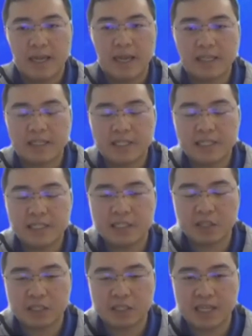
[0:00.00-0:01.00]
And since
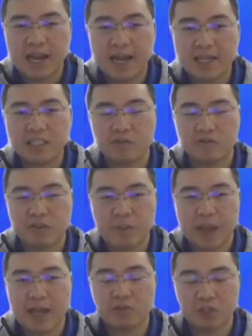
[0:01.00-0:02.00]
the size of the
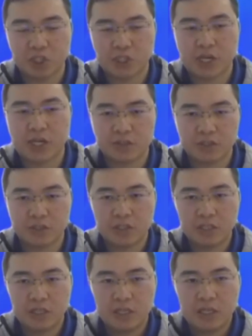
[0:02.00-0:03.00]
panel changes,
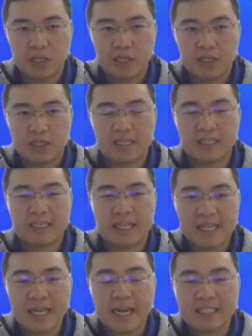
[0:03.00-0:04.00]
the
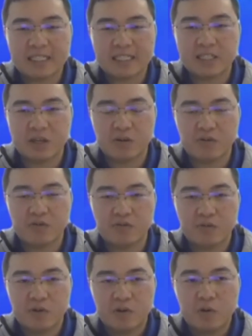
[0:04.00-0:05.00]
data
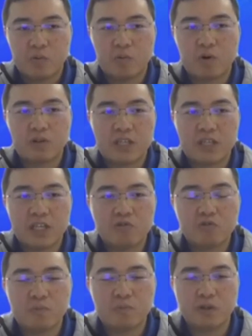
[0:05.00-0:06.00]
itself will
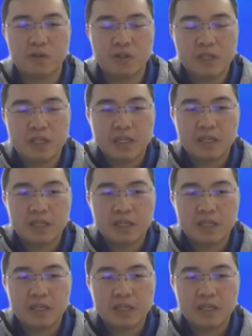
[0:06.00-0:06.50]
need to be